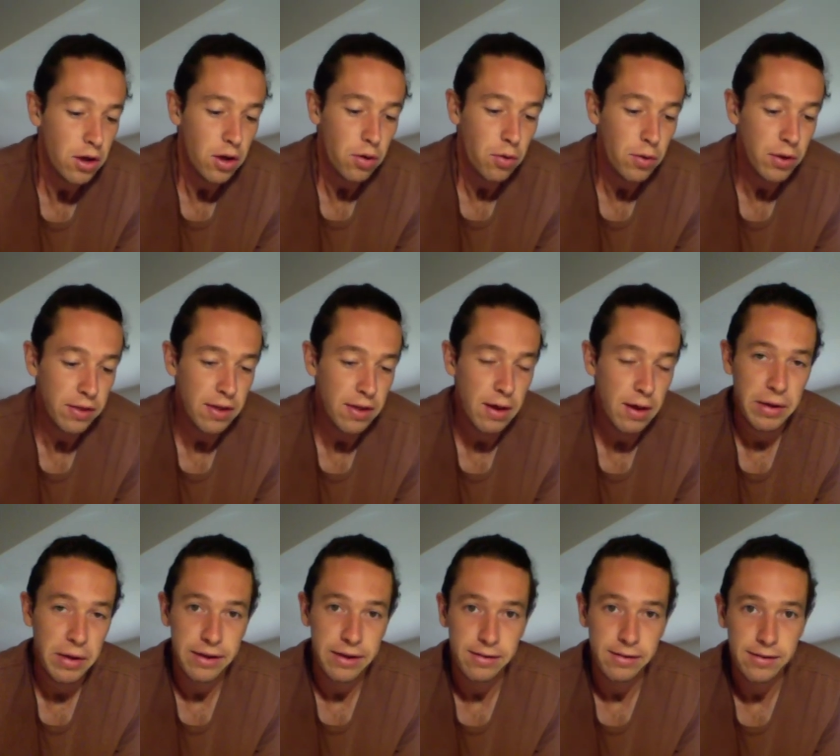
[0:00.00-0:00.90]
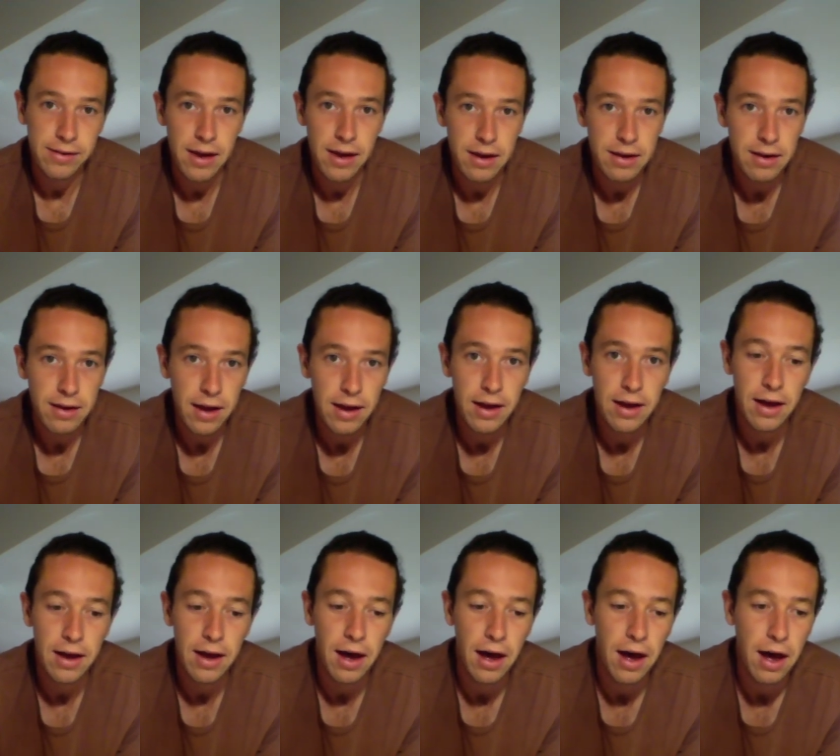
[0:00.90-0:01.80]
with that being said,
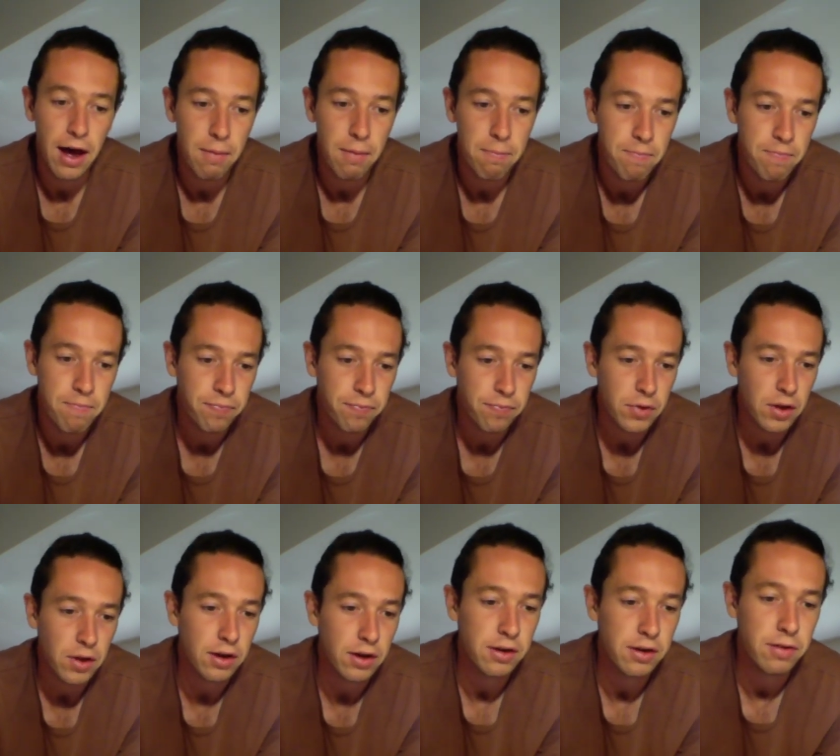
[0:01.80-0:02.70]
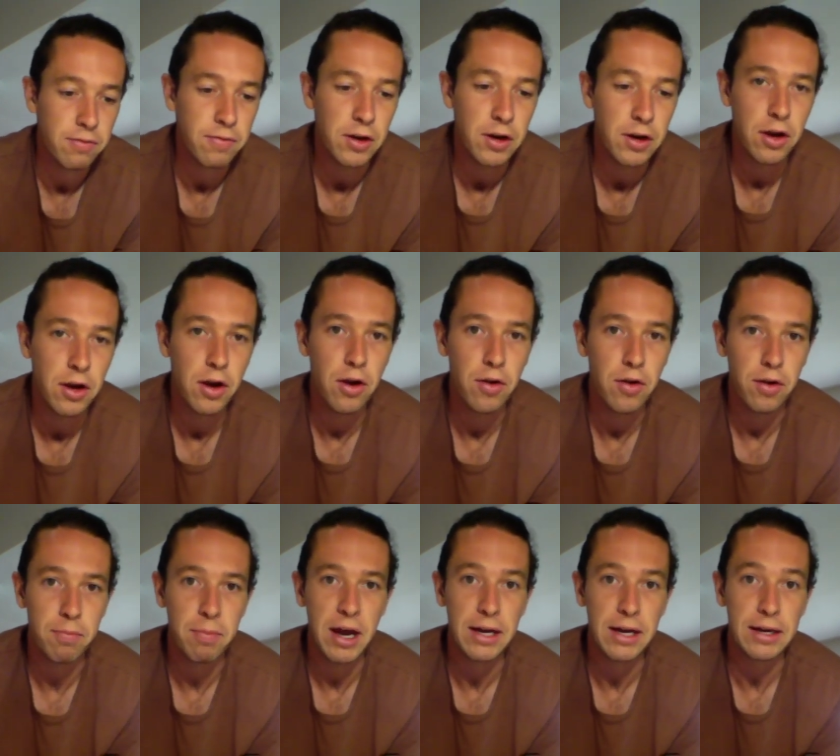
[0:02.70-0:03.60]
I did a video
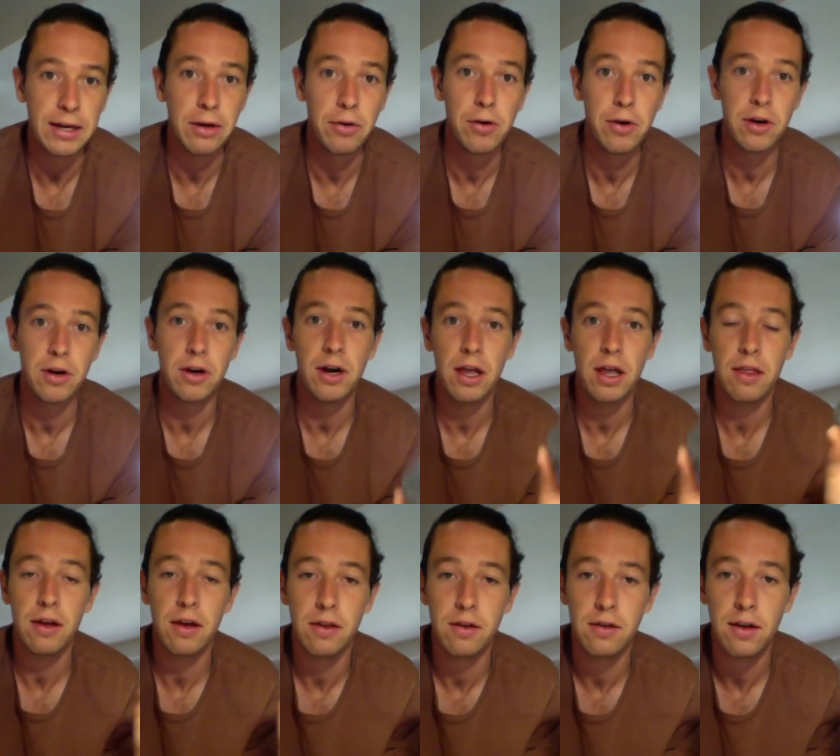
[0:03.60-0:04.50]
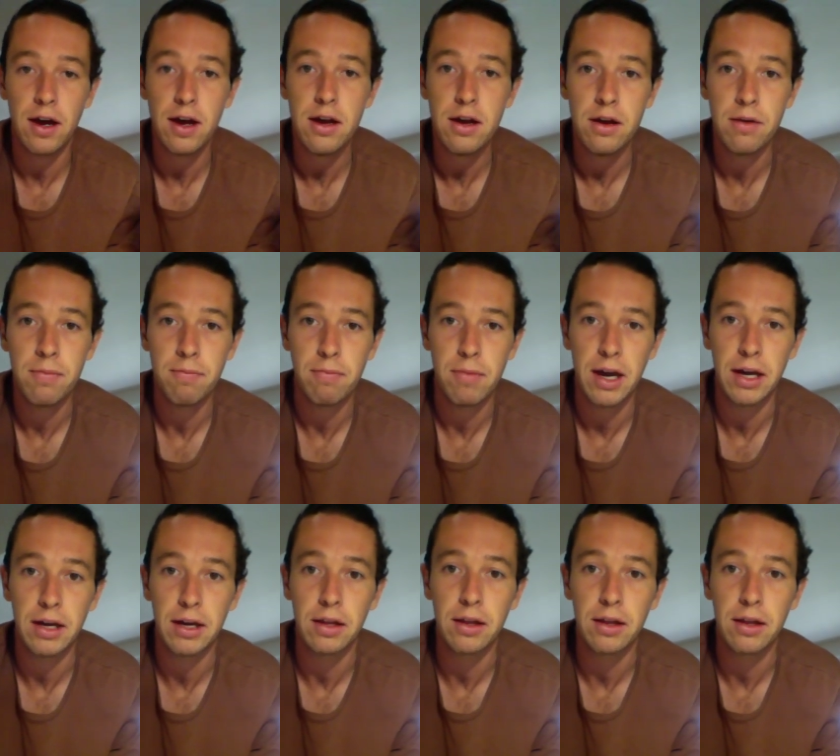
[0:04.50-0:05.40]
on making Orgonite the other day,
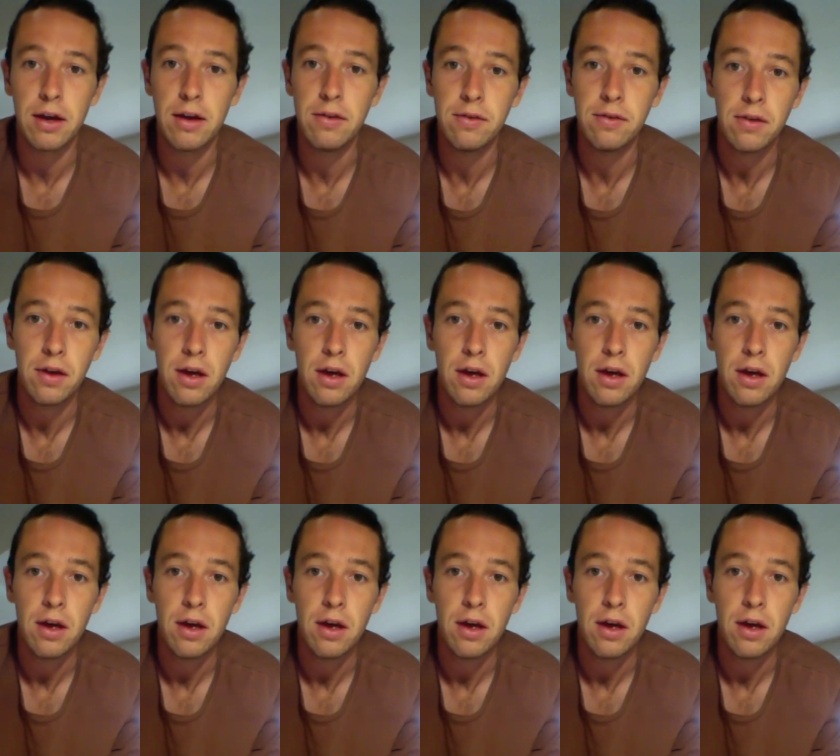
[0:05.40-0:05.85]
making these.